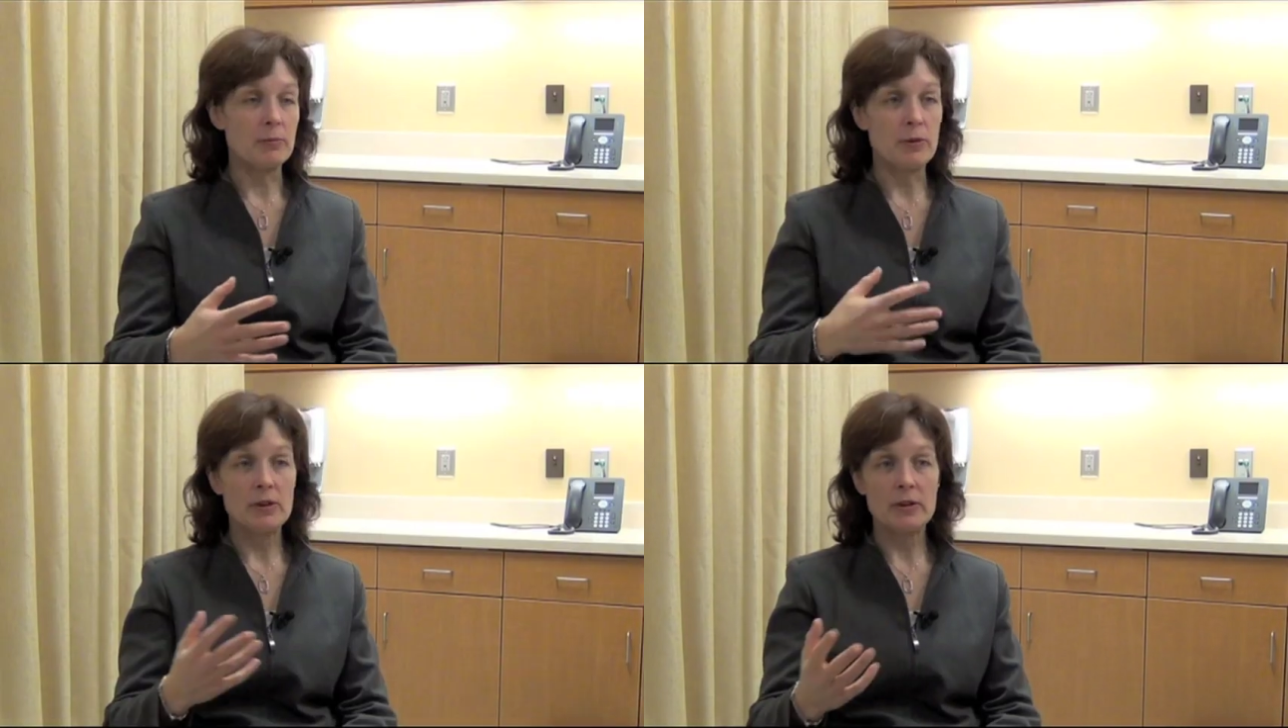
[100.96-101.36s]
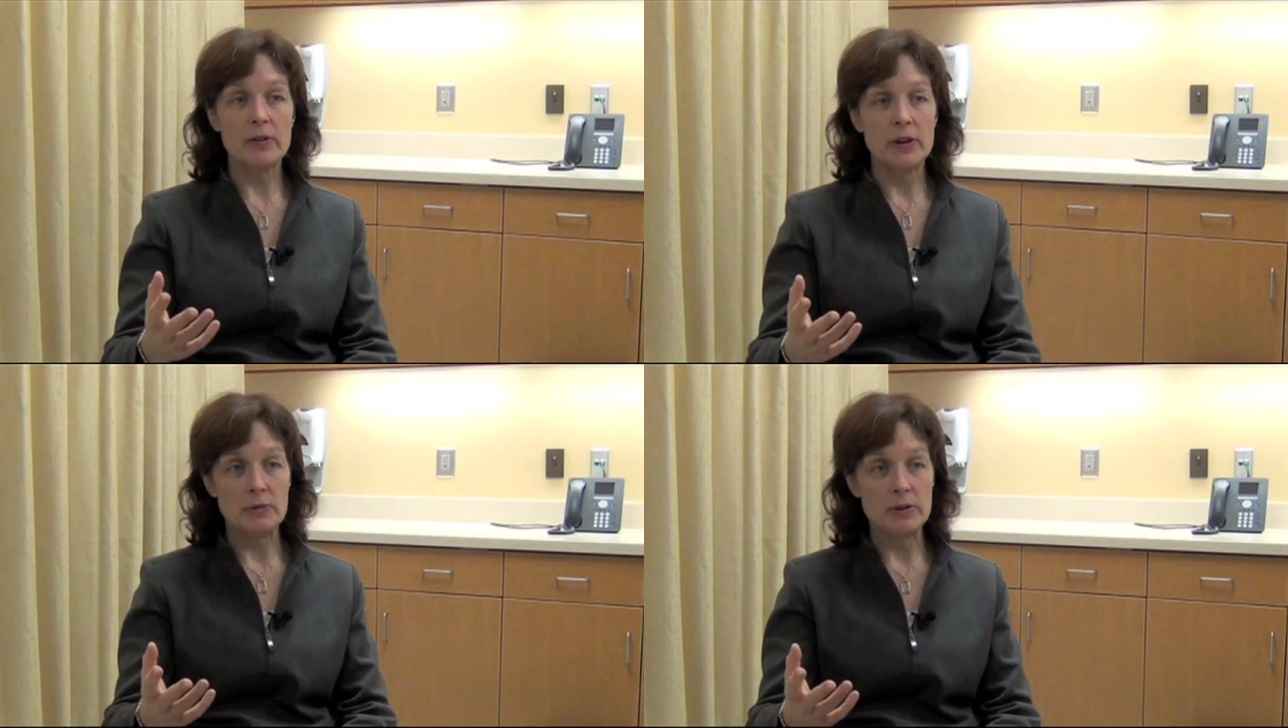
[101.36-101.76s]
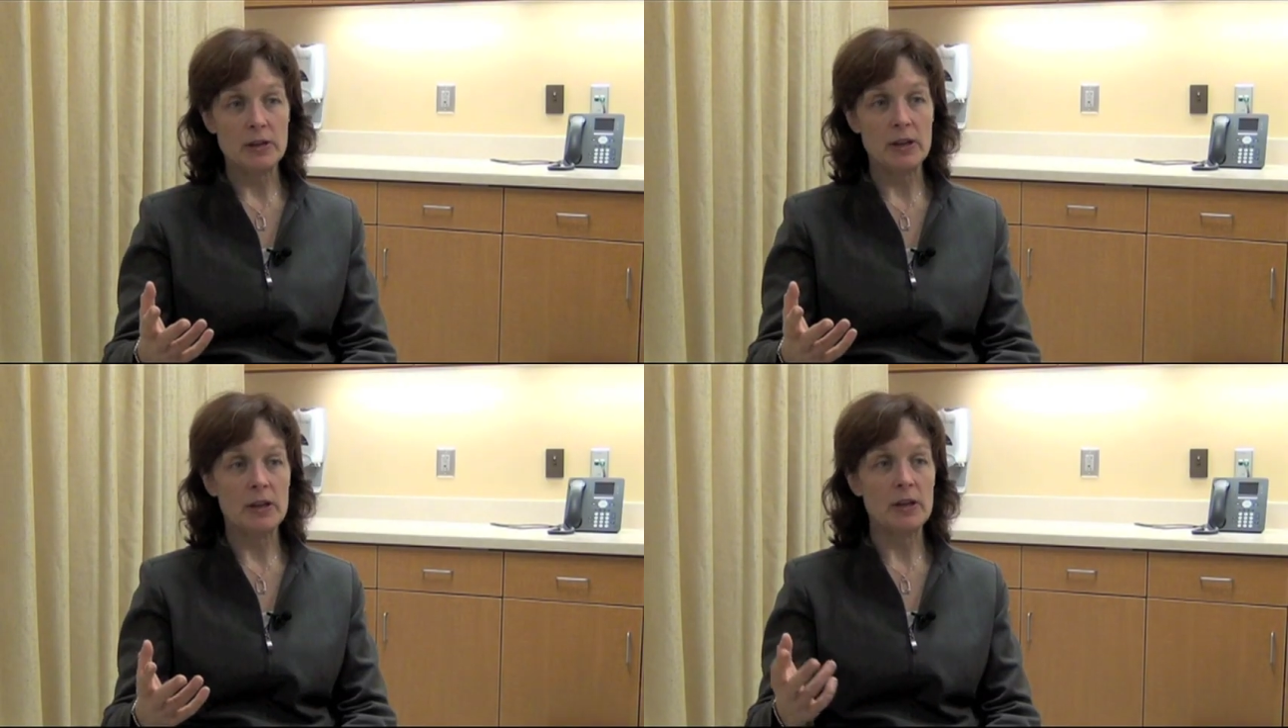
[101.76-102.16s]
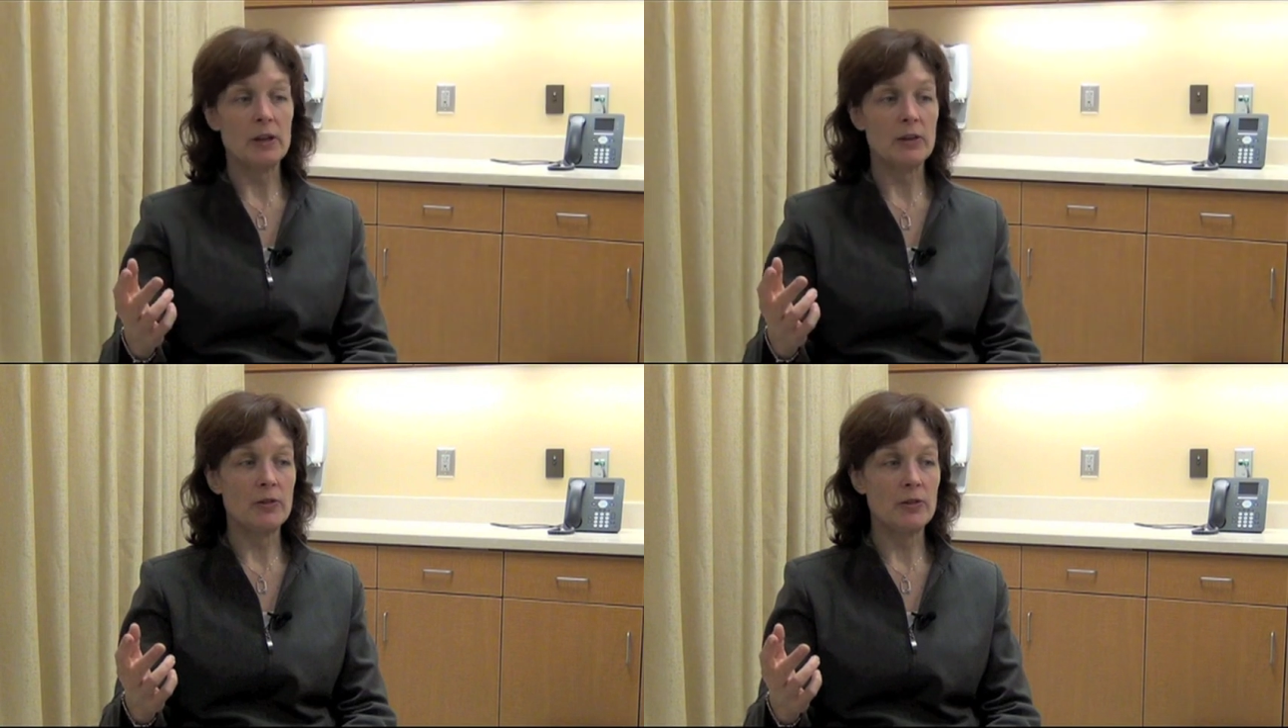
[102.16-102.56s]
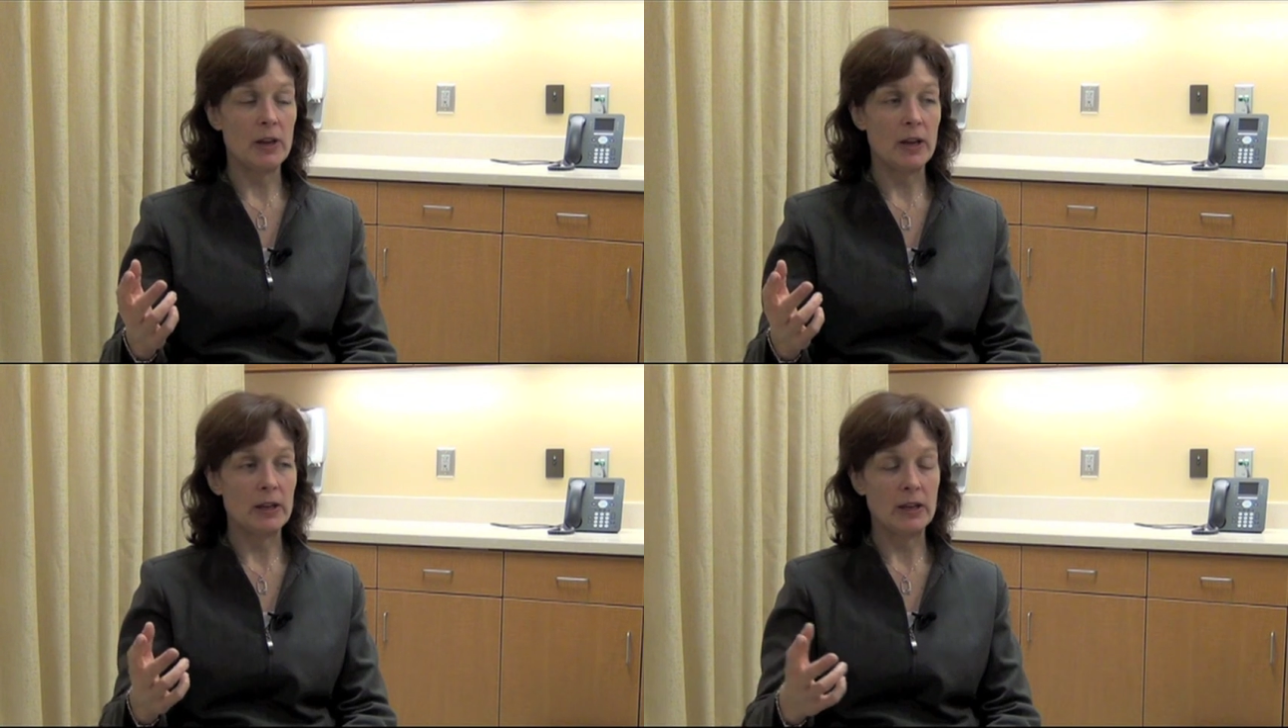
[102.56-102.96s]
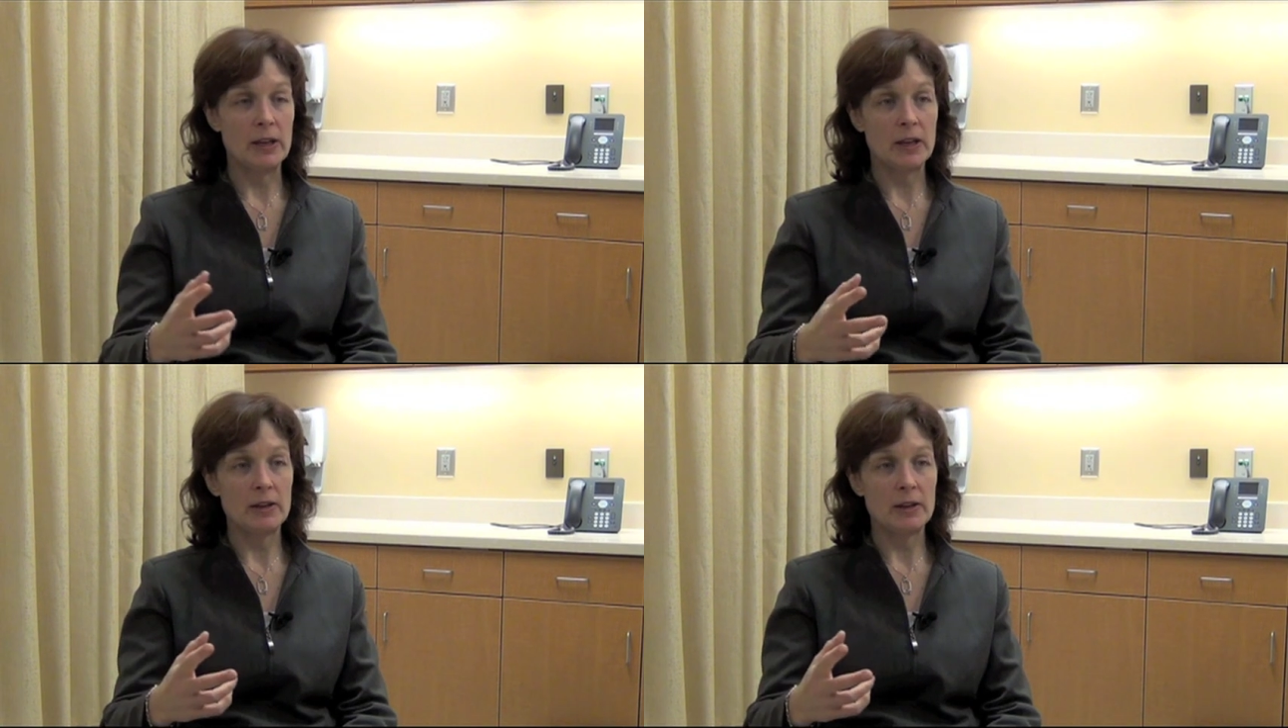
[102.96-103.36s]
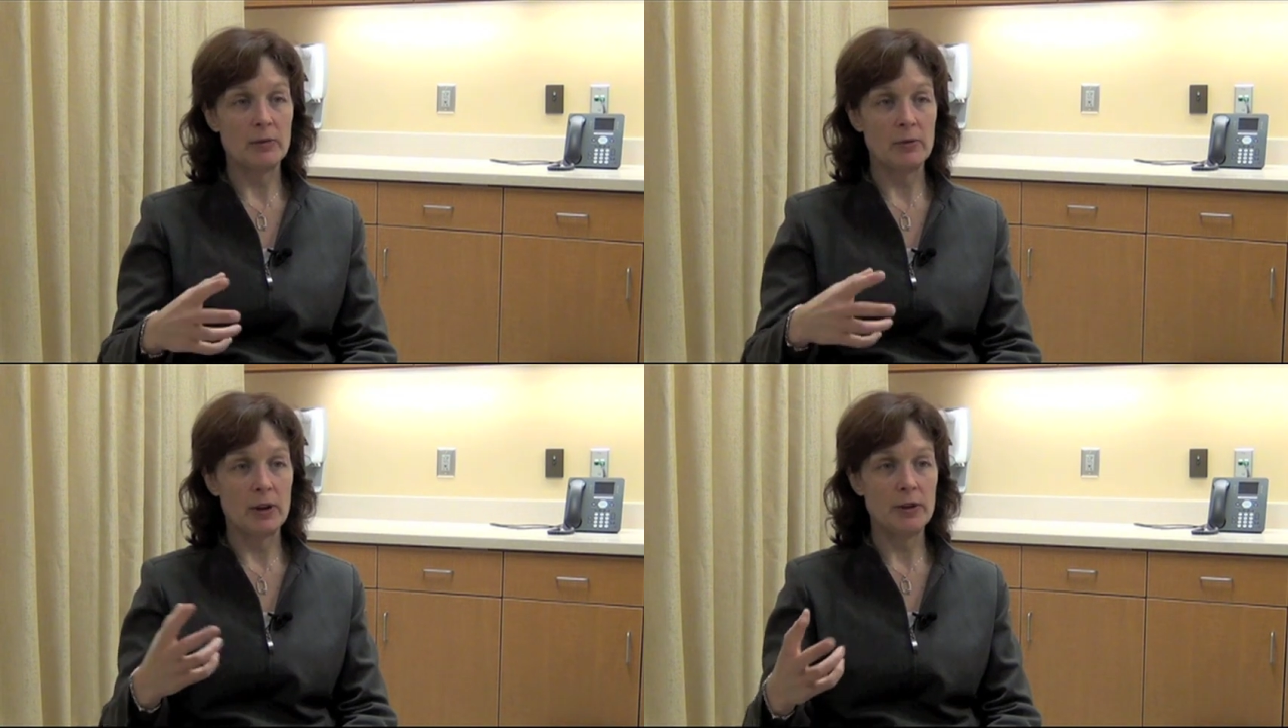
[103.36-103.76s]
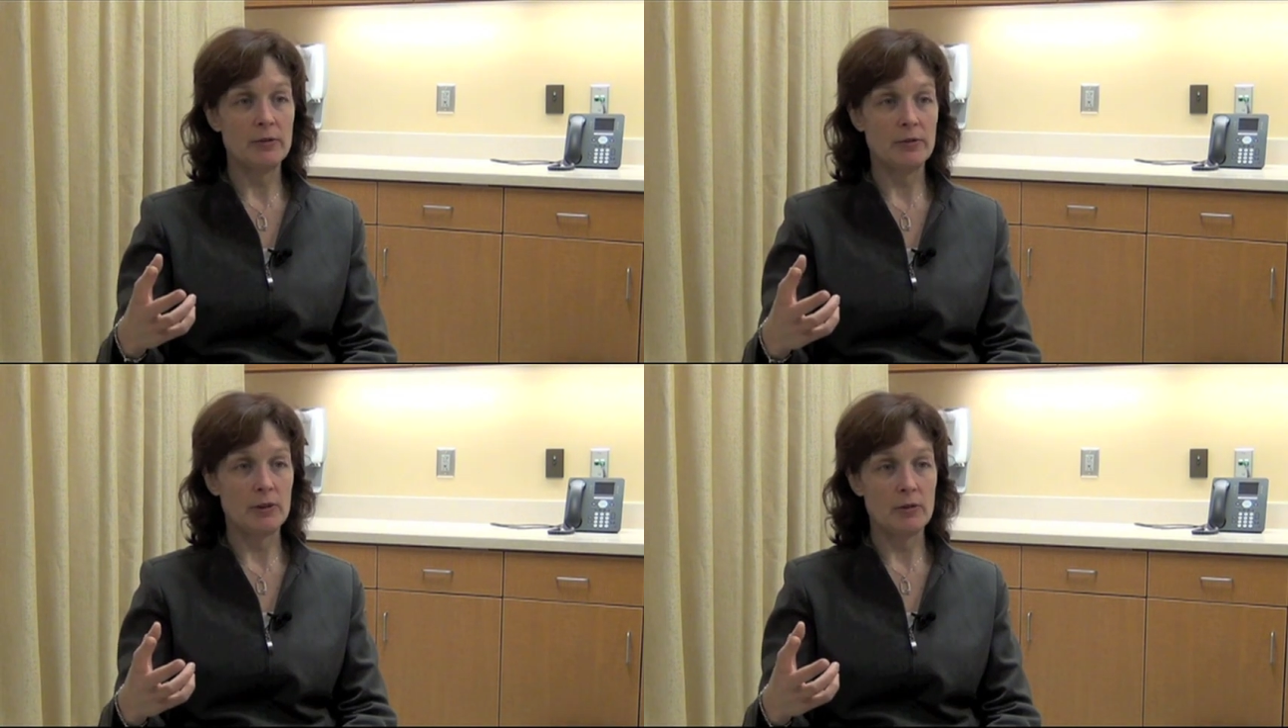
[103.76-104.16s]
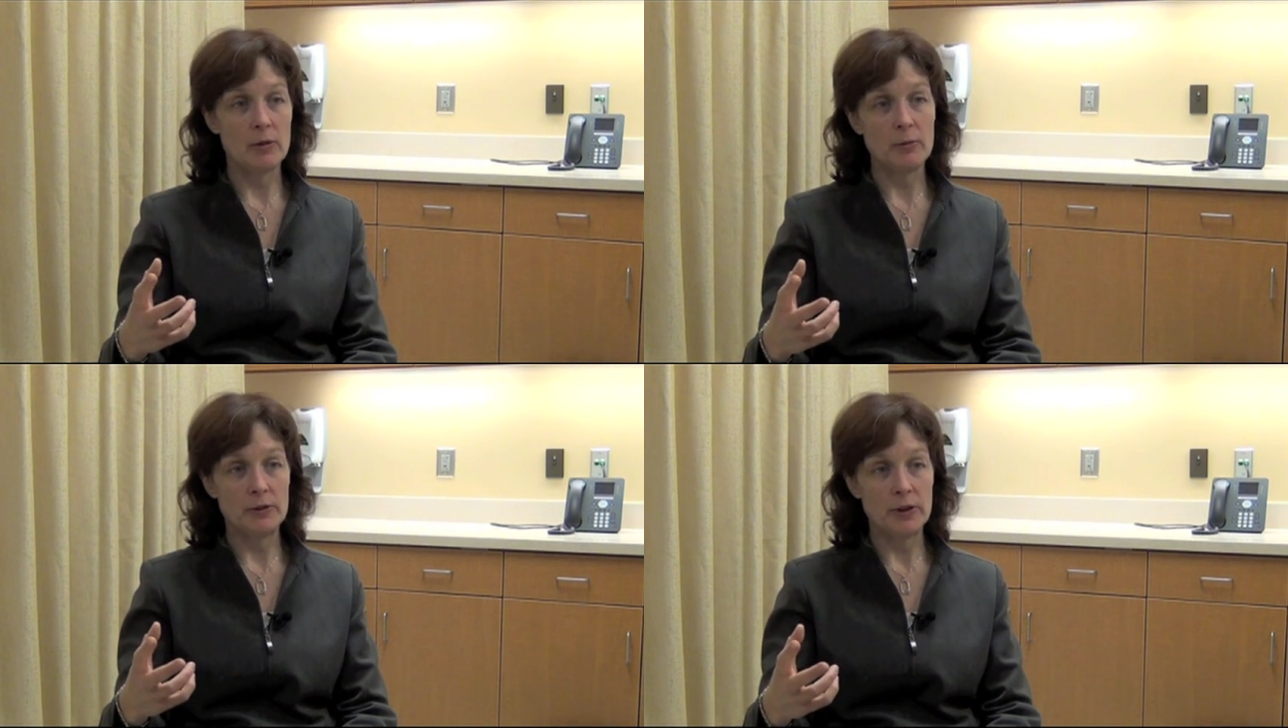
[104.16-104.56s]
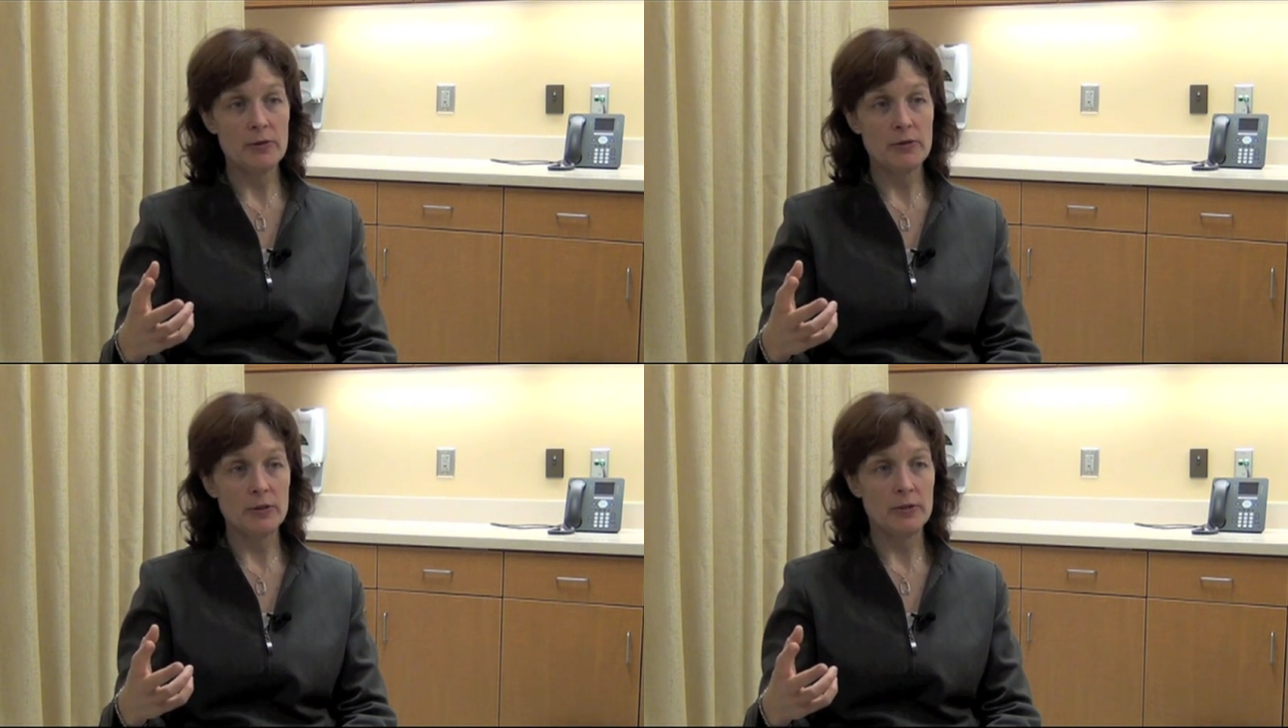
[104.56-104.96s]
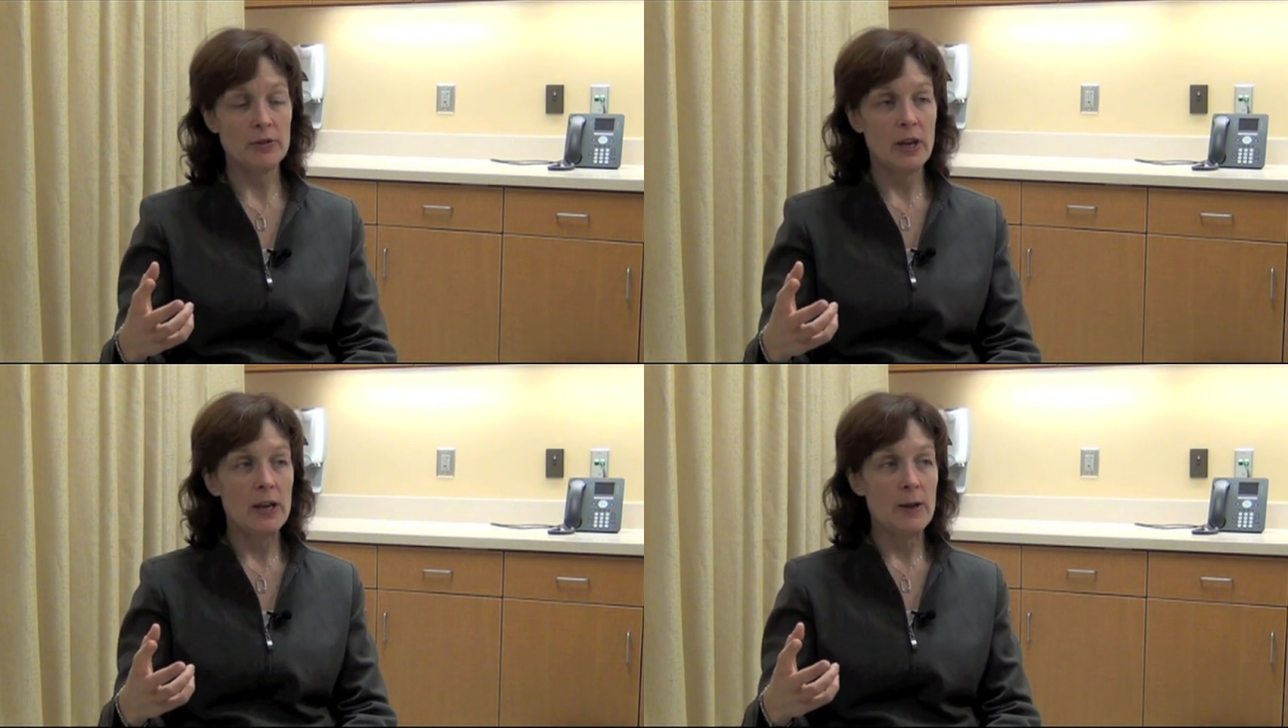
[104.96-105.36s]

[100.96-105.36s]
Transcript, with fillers: The beauty of vitamin D is that, again, at relatively normal doses,